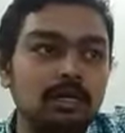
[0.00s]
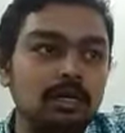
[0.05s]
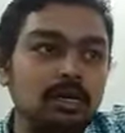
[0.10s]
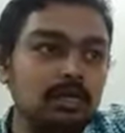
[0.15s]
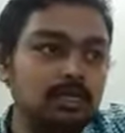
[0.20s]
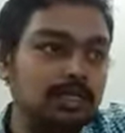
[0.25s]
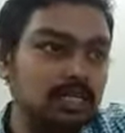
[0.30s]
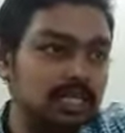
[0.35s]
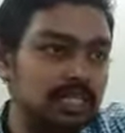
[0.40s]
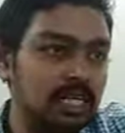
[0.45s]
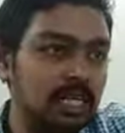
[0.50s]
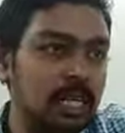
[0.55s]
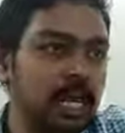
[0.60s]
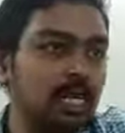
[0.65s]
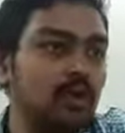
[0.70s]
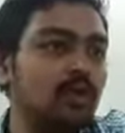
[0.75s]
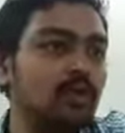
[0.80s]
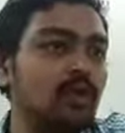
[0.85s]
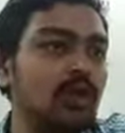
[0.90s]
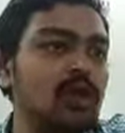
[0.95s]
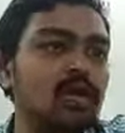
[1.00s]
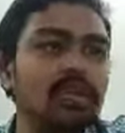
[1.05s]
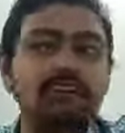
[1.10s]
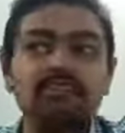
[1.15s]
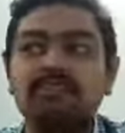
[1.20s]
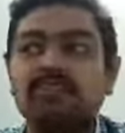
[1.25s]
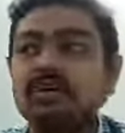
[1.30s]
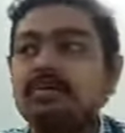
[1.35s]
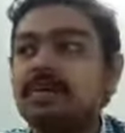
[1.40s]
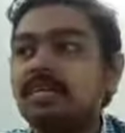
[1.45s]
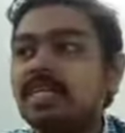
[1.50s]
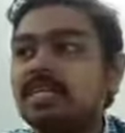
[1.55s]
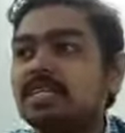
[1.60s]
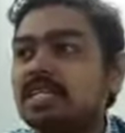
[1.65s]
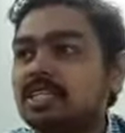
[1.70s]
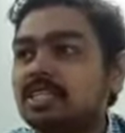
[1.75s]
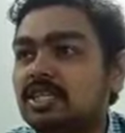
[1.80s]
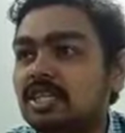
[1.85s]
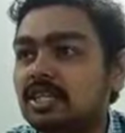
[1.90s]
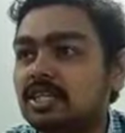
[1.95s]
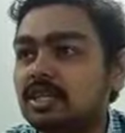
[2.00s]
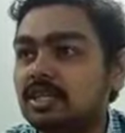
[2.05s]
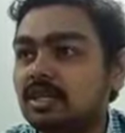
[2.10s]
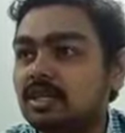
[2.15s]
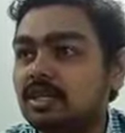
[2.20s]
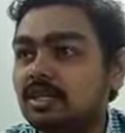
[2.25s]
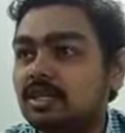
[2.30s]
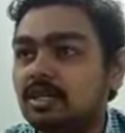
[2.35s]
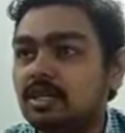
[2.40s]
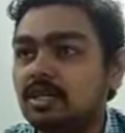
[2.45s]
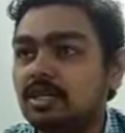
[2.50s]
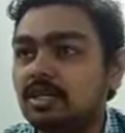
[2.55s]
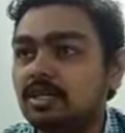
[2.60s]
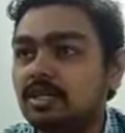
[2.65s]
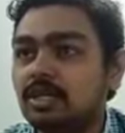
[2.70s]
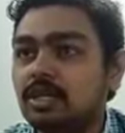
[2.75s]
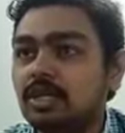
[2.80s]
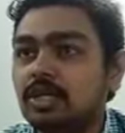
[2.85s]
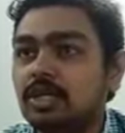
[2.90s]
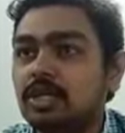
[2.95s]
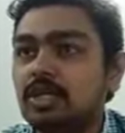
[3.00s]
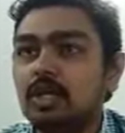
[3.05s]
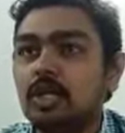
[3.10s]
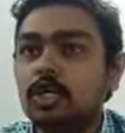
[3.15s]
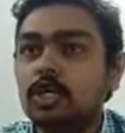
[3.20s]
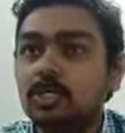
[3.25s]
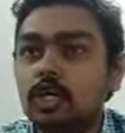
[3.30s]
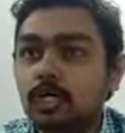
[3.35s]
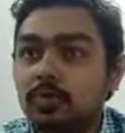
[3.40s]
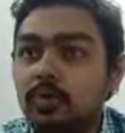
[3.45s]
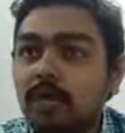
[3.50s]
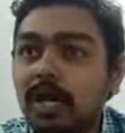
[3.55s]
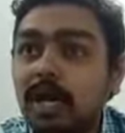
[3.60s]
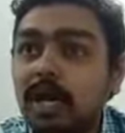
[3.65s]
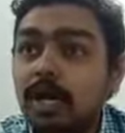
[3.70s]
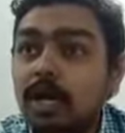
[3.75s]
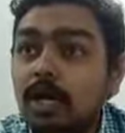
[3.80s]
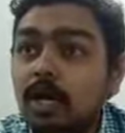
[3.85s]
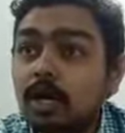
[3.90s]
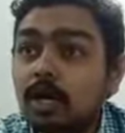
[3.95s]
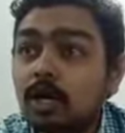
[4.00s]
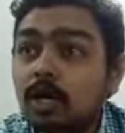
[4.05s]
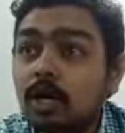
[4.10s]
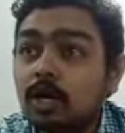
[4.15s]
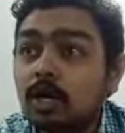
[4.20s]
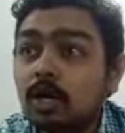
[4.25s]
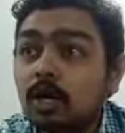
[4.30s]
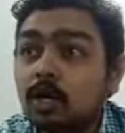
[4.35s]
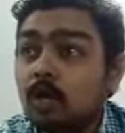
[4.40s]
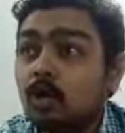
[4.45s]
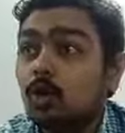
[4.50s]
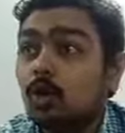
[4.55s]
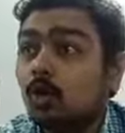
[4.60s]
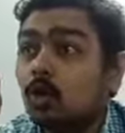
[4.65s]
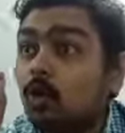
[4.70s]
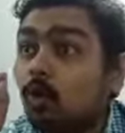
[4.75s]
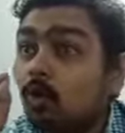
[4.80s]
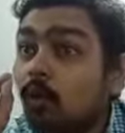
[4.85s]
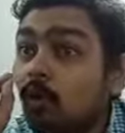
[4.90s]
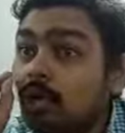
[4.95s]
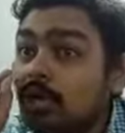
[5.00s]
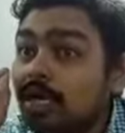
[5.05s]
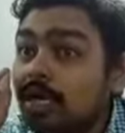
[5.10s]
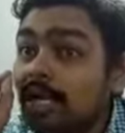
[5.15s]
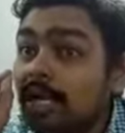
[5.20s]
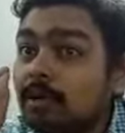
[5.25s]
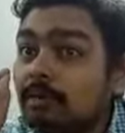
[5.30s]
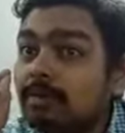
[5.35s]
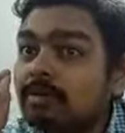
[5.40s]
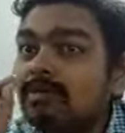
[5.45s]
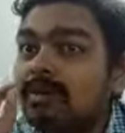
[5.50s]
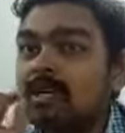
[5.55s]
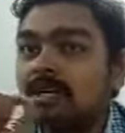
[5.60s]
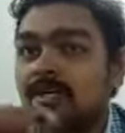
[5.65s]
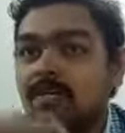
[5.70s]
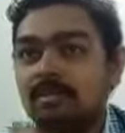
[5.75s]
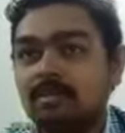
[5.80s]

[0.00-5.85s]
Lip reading: There is a lacuna in framing the section. It should be voting power.